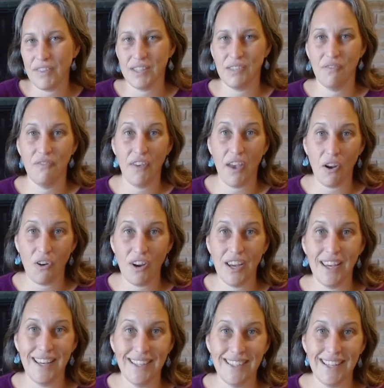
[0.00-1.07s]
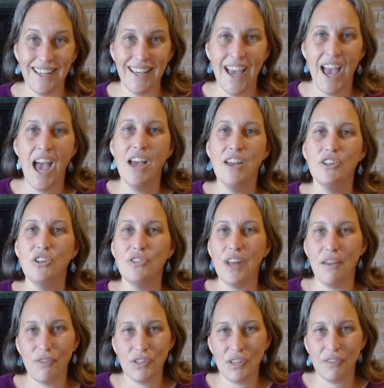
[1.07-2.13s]
That's very easy to
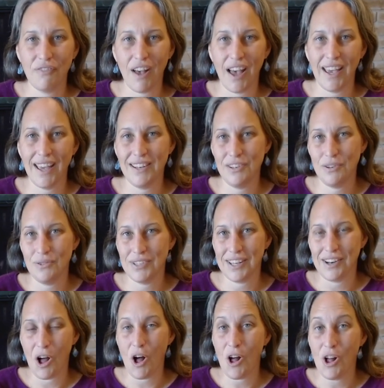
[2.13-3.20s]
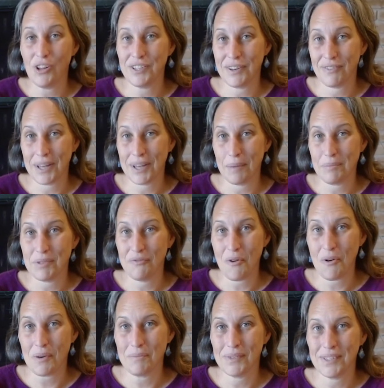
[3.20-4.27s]
diversify and use in all different types of
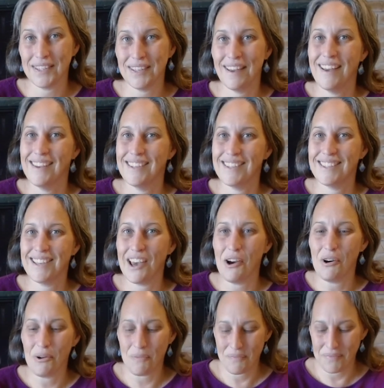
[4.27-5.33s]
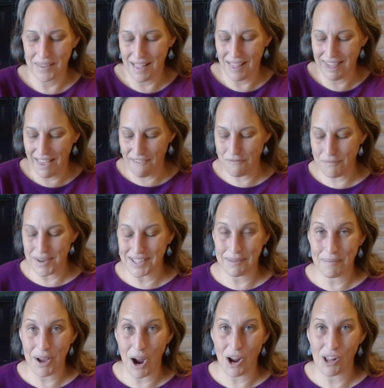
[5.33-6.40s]
forms. So love me
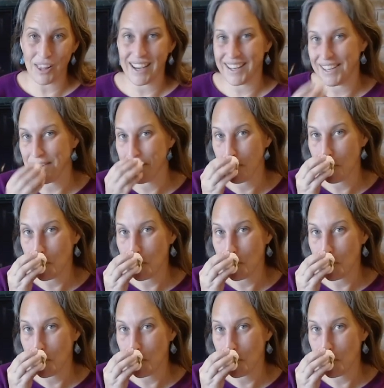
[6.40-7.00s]
some garlic.